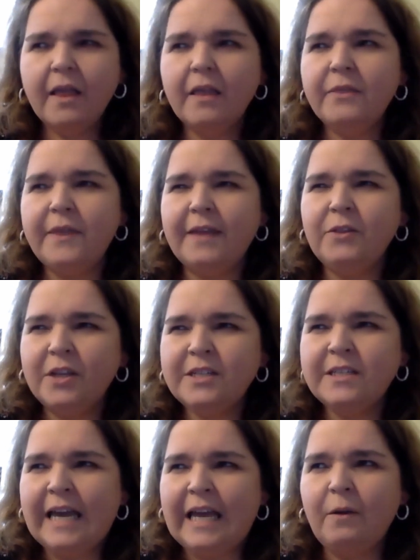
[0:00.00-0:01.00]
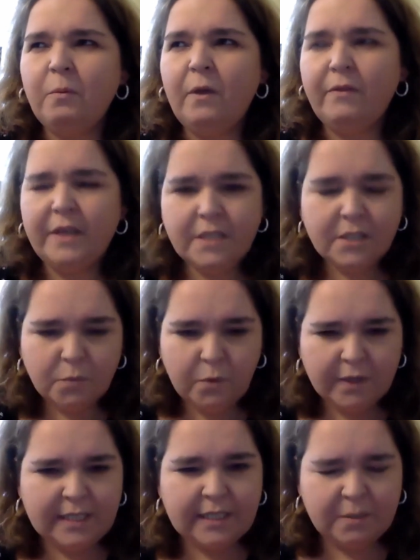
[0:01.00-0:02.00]
They looked like, well, this is
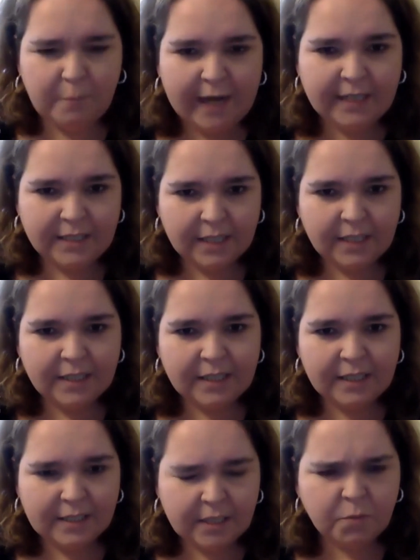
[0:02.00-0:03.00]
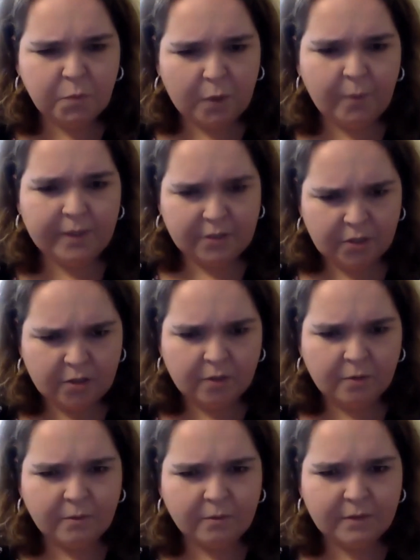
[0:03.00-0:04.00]
what's expected, this is what we
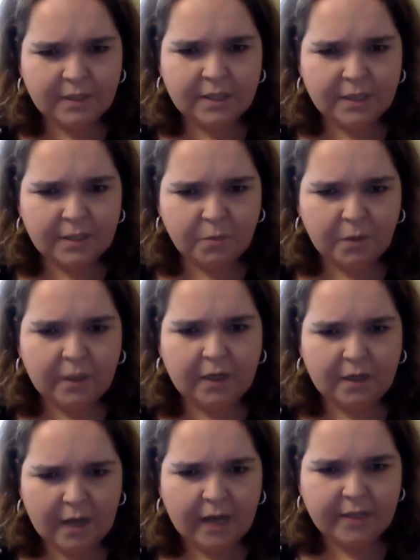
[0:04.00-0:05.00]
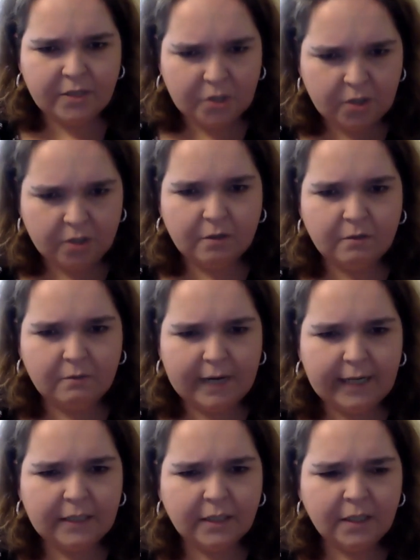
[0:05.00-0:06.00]
do, this is what guys do,
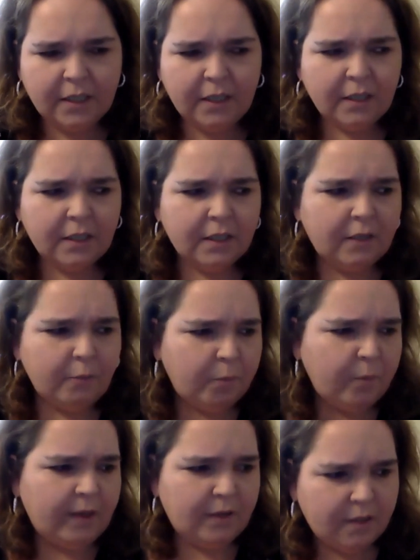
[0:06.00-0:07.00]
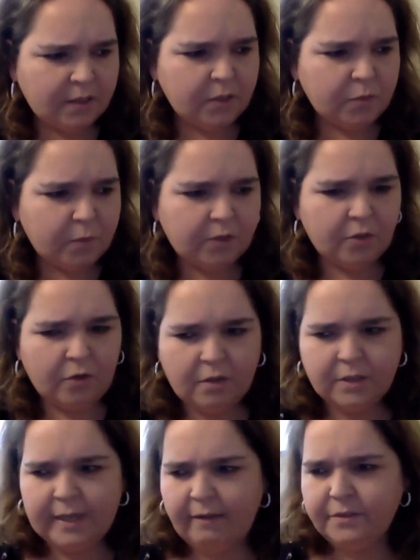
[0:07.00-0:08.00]
right? And this is what the
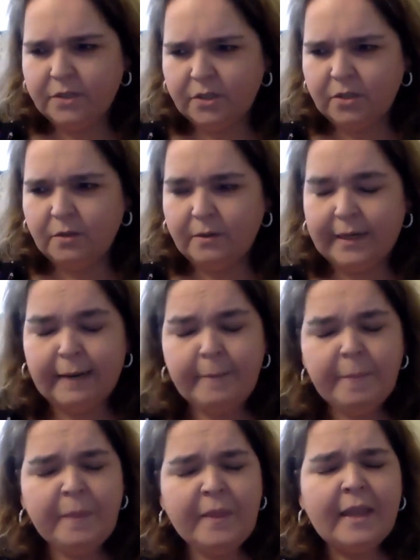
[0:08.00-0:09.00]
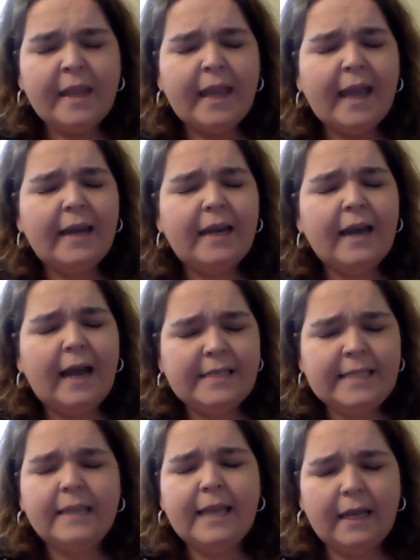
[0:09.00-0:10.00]
girls have to do. And I
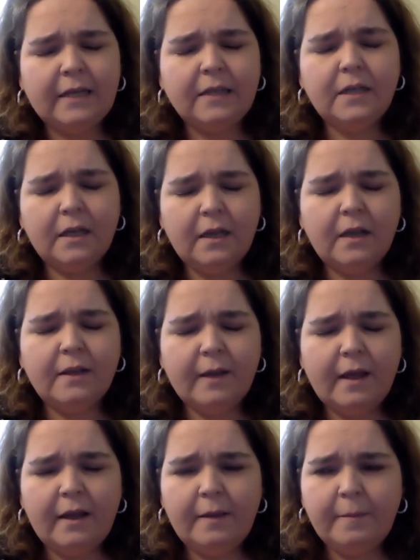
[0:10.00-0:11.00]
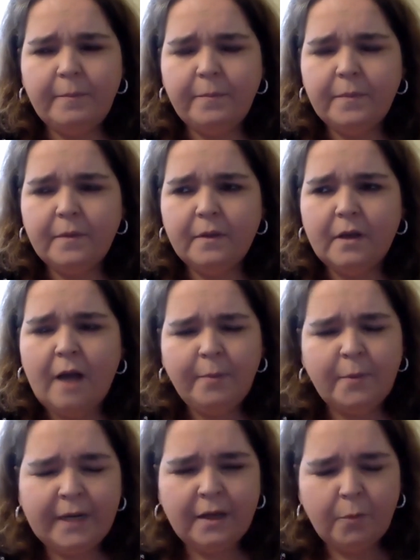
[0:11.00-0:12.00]
say that
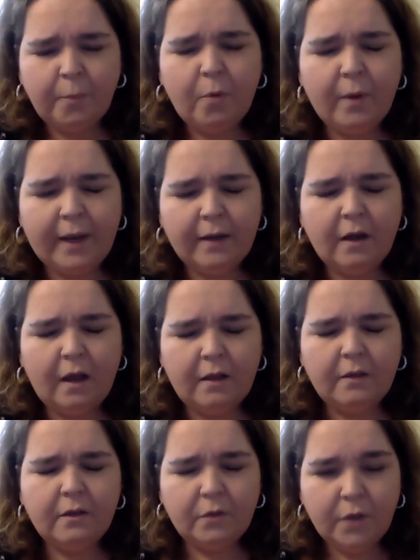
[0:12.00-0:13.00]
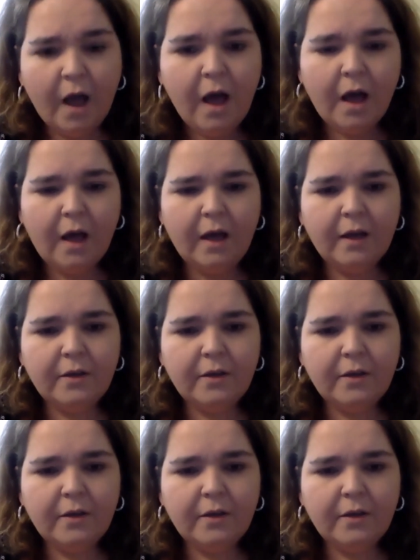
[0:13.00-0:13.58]
complimenting your point on the law,